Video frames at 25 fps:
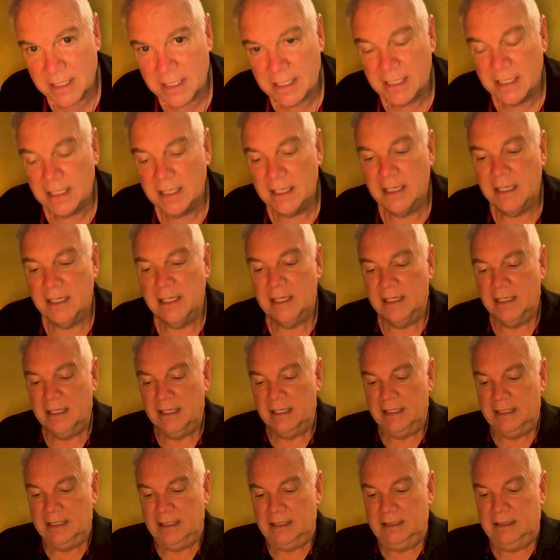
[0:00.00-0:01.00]

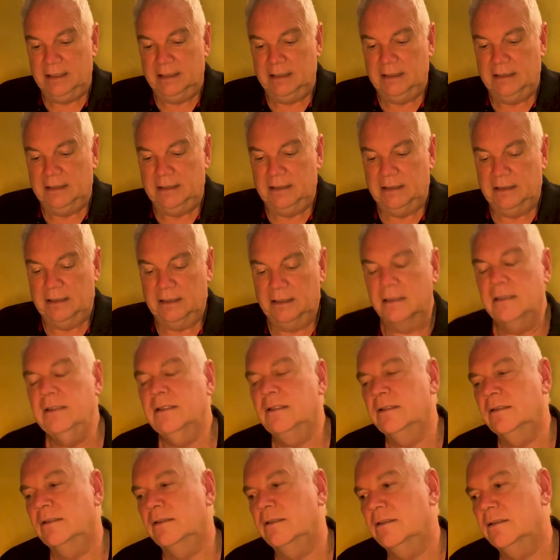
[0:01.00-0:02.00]

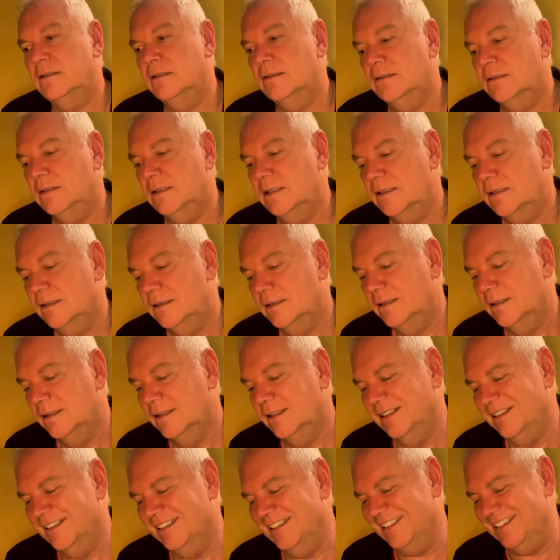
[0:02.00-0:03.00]

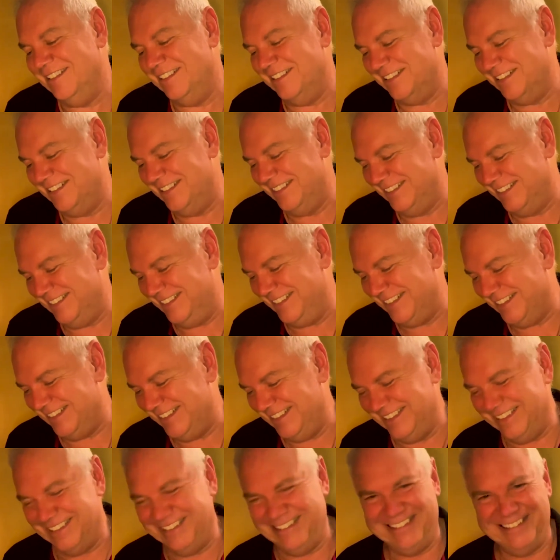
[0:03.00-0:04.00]

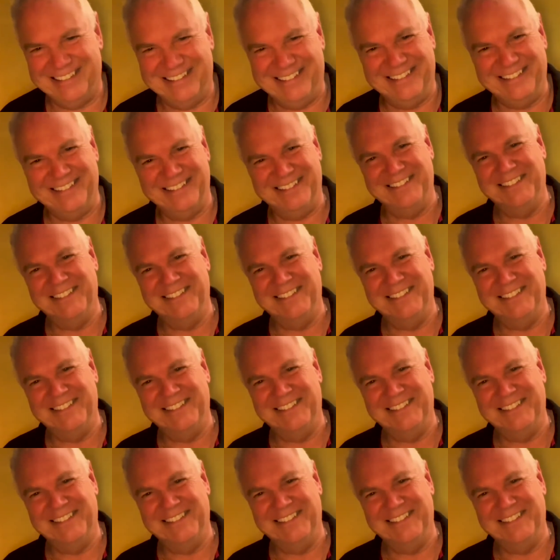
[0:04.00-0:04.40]
[no speech]